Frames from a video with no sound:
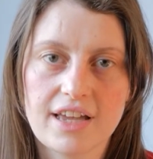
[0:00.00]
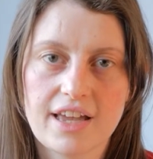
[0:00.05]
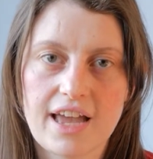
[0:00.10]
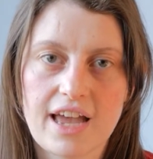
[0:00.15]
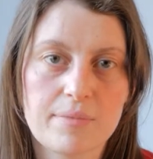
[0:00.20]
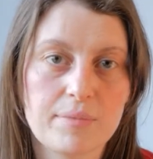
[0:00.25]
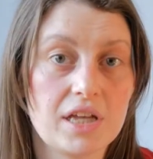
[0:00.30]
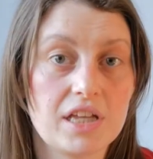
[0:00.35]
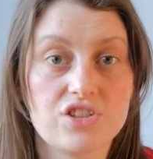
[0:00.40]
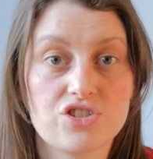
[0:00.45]

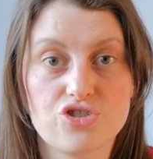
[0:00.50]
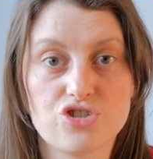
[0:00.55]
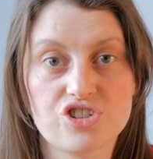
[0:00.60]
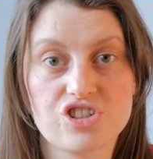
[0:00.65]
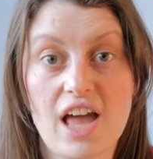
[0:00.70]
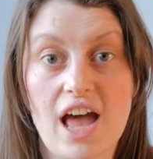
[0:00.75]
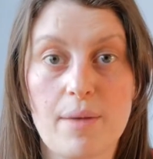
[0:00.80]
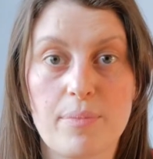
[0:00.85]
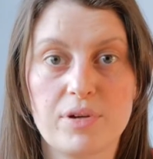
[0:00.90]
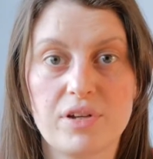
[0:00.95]
It's
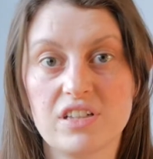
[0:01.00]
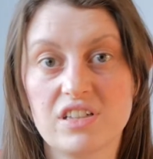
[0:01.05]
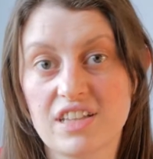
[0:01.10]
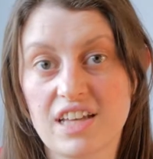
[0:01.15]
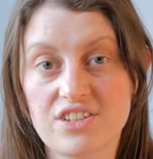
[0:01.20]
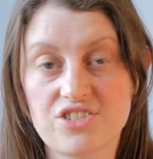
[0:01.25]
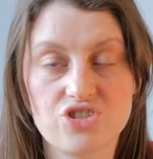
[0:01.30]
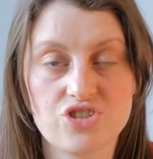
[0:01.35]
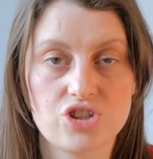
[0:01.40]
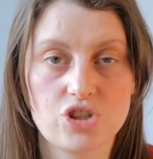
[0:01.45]
just happened,
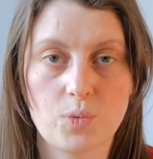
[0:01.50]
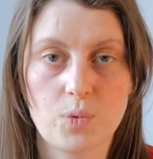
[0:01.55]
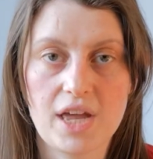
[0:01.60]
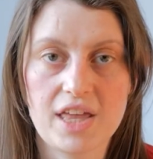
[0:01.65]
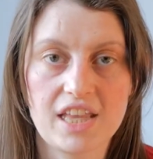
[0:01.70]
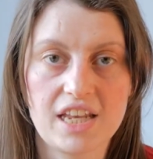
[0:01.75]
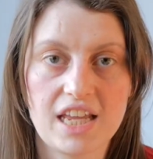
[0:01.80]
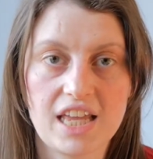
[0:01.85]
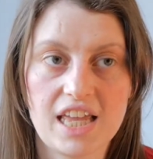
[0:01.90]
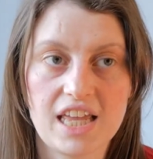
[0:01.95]
that's just the
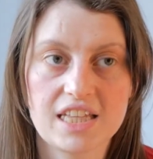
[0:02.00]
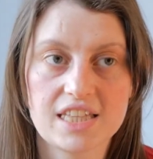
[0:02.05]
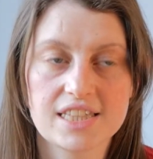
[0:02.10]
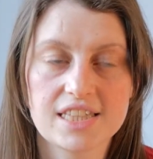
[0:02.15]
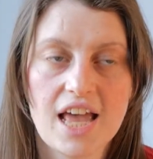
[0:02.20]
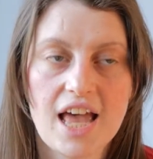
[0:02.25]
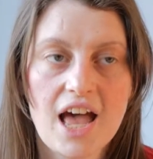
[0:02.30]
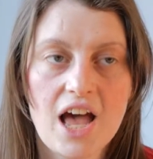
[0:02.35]
way that it is,